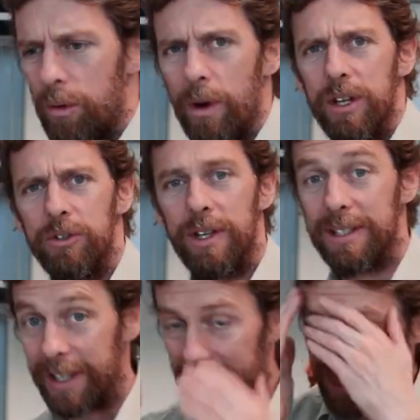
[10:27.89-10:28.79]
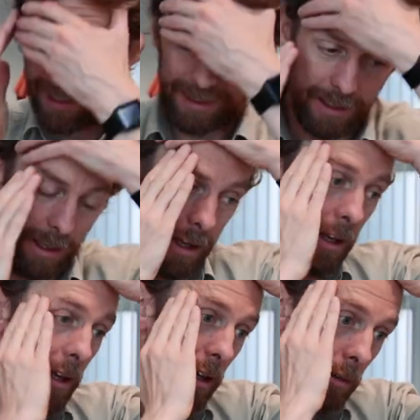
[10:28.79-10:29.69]
quite interested in is,
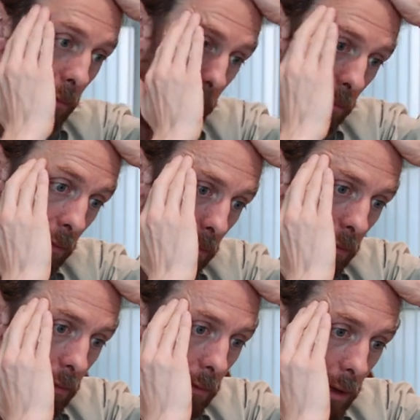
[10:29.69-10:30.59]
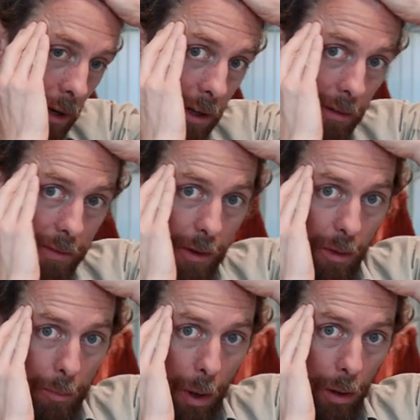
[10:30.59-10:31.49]
you can, you know, you can feel
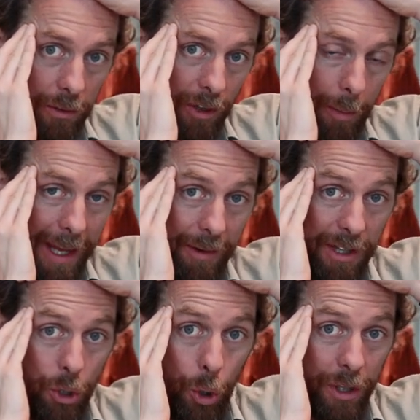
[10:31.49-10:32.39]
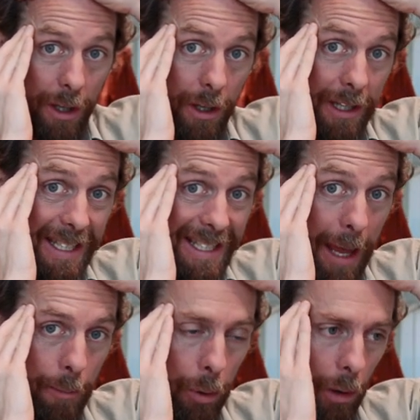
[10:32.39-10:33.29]
the pulse up here in your
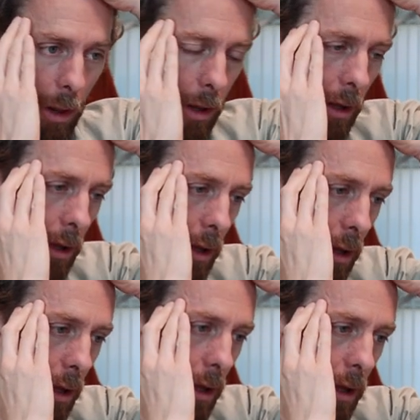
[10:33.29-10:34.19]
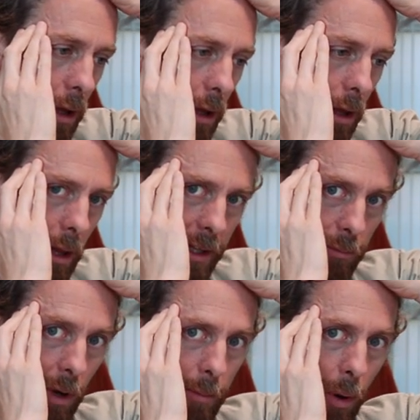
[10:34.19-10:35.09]
temple.
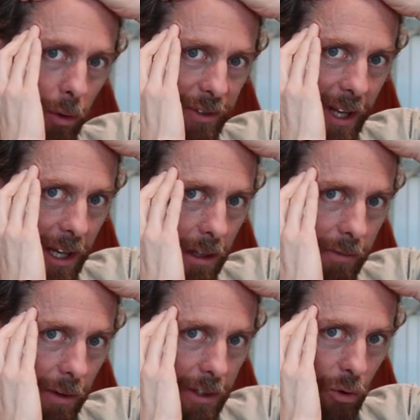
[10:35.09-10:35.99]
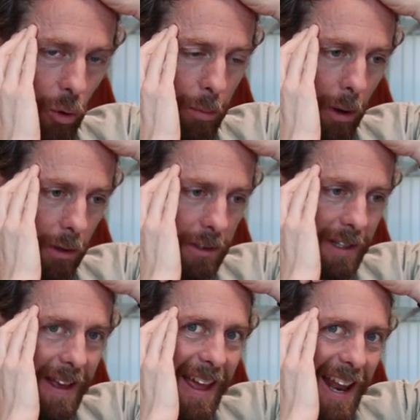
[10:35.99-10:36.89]
That's my pulse there. Can you find your pulse?
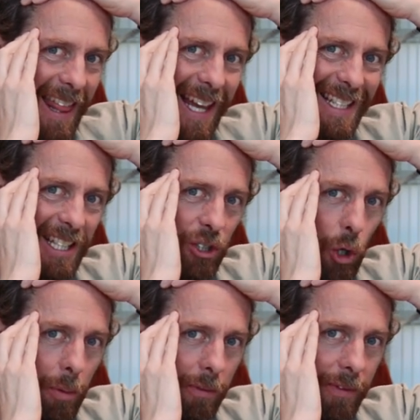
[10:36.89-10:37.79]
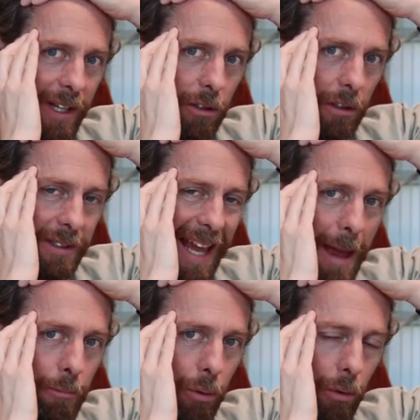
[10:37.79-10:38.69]
That's the superficial
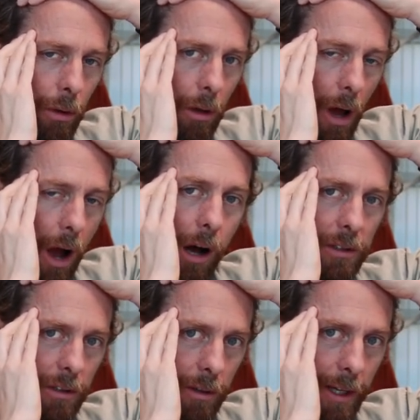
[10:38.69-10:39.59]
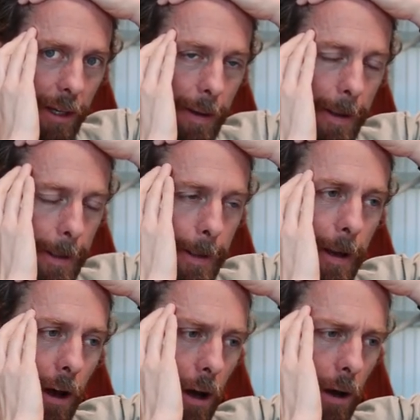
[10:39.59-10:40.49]
temporal artery,
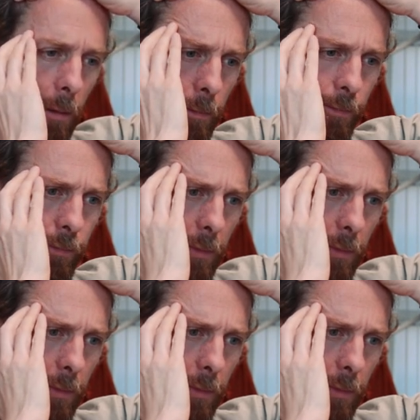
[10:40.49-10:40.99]
um,